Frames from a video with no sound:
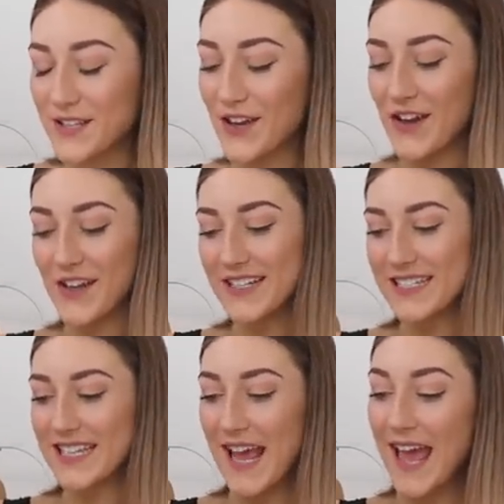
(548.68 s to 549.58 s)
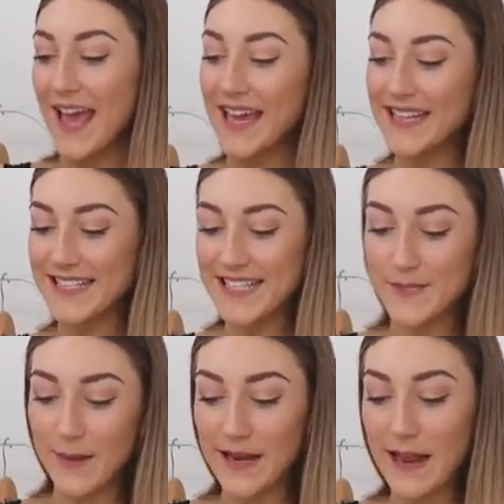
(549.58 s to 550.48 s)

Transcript: skirt is this one.